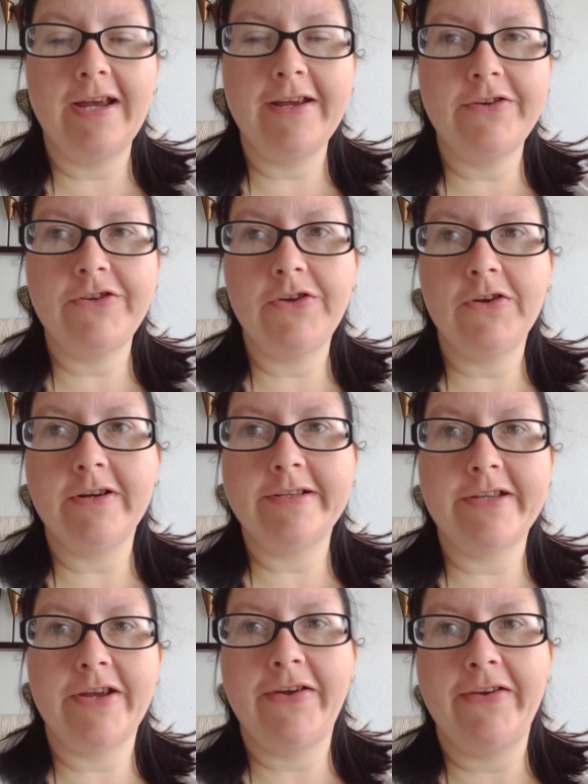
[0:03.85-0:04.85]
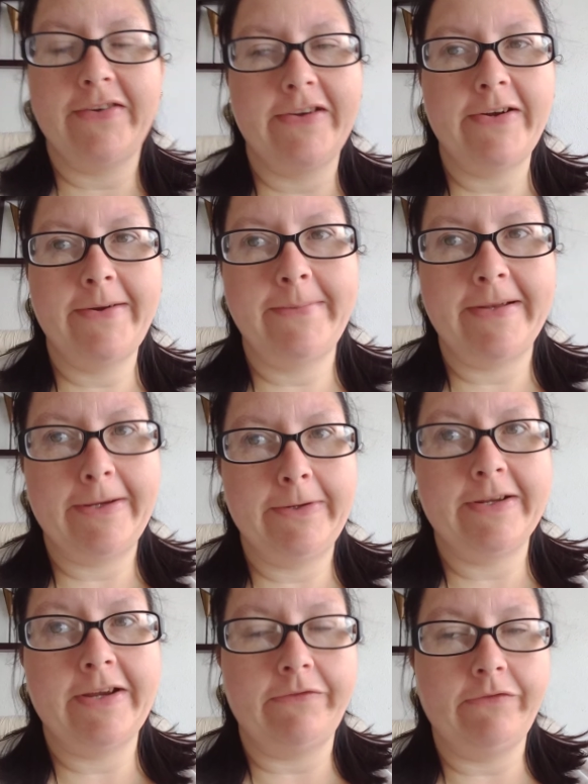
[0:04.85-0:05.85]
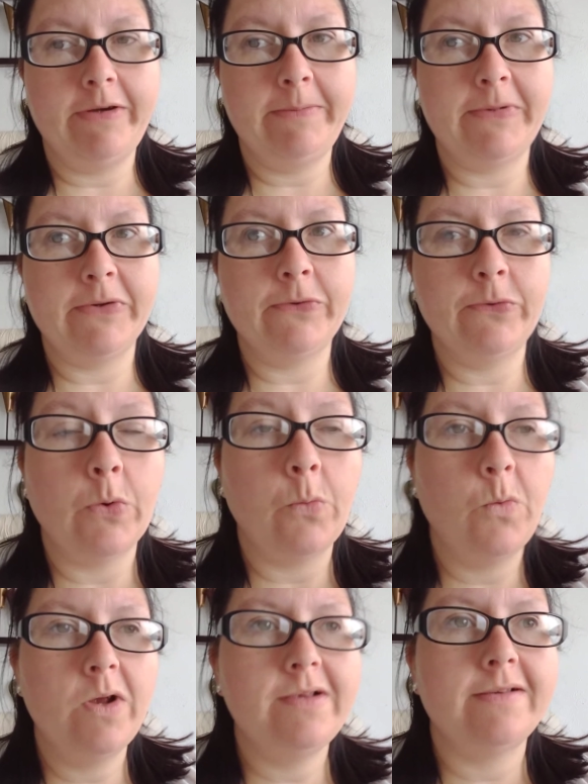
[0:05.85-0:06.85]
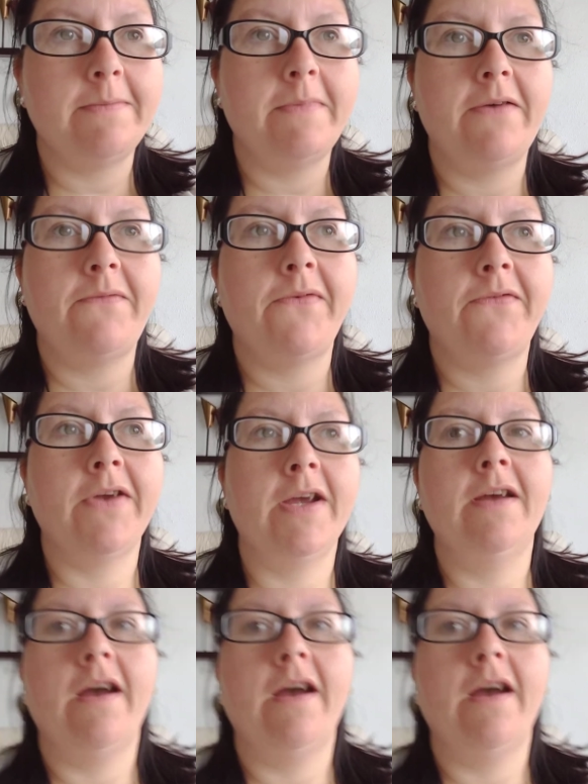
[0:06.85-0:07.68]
As you guys know, I upload a freebie haul once a month.